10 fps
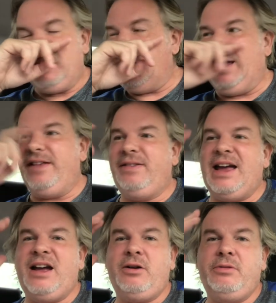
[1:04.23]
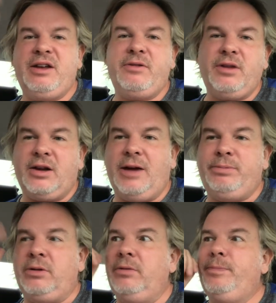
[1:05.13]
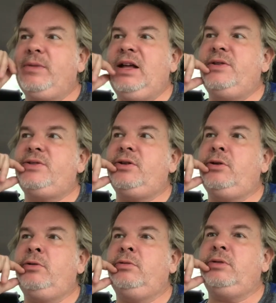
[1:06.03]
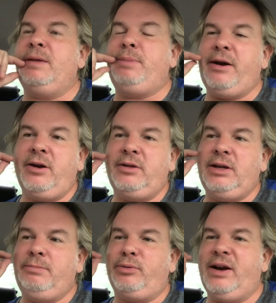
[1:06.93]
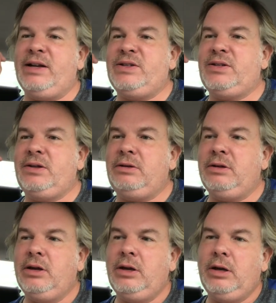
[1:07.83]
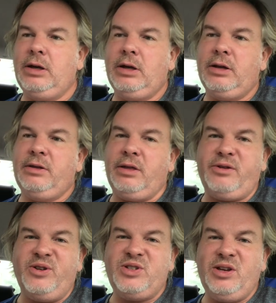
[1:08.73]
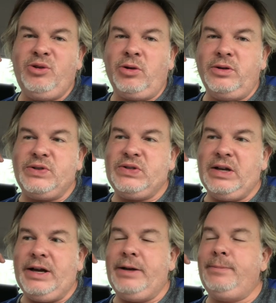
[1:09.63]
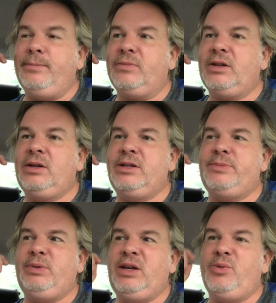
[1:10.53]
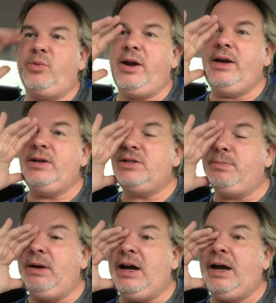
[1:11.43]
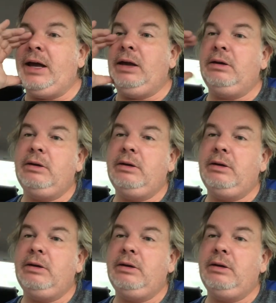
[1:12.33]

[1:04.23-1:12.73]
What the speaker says: and now they're the couple. And so apparently Branson, the 13-year-old son, is being raised by